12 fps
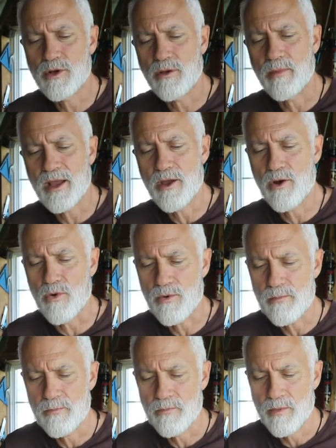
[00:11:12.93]
drill my
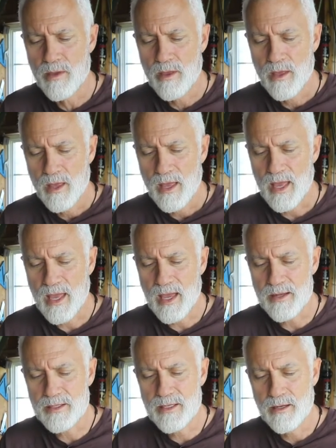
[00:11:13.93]
own,
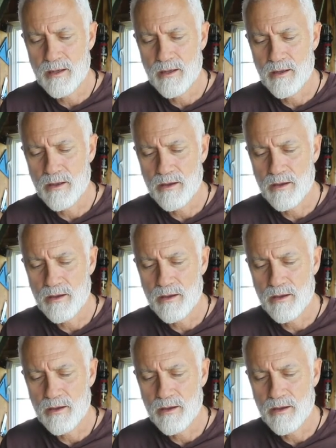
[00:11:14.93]
and